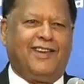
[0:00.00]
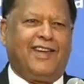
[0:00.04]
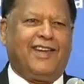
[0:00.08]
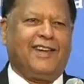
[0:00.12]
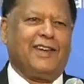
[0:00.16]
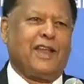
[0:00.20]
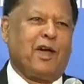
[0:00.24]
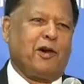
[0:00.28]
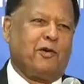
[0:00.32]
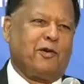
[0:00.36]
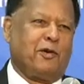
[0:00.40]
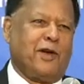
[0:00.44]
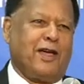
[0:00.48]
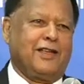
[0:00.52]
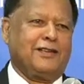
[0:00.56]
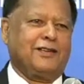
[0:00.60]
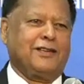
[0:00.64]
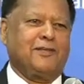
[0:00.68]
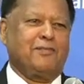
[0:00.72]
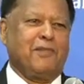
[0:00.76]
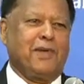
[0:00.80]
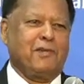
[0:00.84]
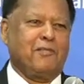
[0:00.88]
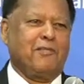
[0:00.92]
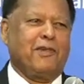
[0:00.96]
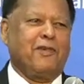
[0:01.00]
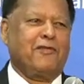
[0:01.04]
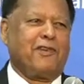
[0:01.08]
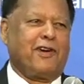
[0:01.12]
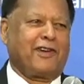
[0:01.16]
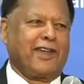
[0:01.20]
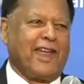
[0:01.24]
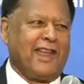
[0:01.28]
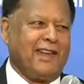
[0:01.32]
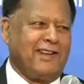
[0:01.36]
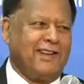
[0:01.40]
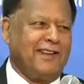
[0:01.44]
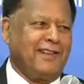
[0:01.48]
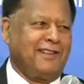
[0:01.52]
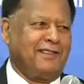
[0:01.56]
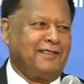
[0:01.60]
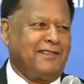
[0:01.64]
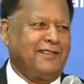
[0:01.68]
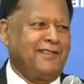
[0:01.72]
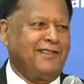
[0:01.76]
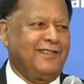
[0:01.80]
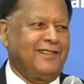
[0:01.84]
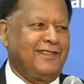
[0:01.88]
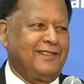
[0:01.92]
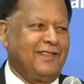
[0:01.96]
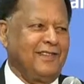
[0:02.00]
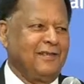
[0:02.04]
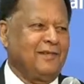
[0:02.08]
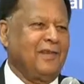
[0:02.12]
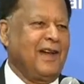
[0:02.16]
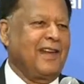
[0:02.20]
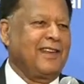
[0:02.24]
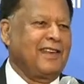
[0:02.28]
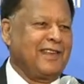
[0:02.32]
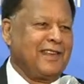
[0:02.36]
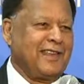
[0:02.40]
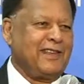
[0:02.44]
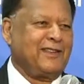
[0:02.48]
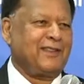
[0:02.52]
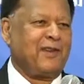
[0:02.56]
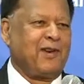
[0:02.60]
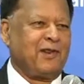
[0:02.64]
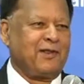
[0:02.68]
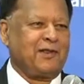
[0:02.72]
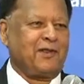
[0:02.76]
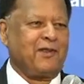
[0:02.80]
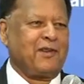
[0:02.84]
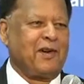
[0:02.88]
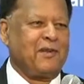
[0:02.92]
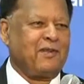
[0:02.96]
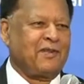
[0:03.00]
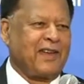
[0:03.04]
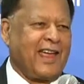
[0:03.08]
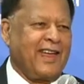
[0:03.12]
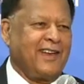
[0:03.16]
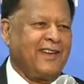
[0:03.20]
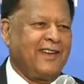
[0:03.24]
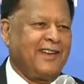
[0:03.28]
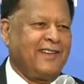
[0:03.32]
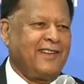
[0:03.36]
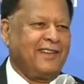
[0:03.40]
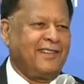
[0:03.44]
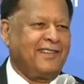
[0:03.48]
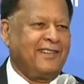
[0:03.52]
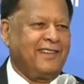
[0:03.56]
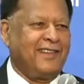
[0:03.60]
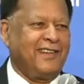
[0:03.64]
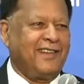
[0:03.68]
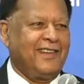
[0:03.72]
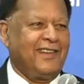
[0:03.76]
And now as a member for Kandy, Malik is also from Kandy,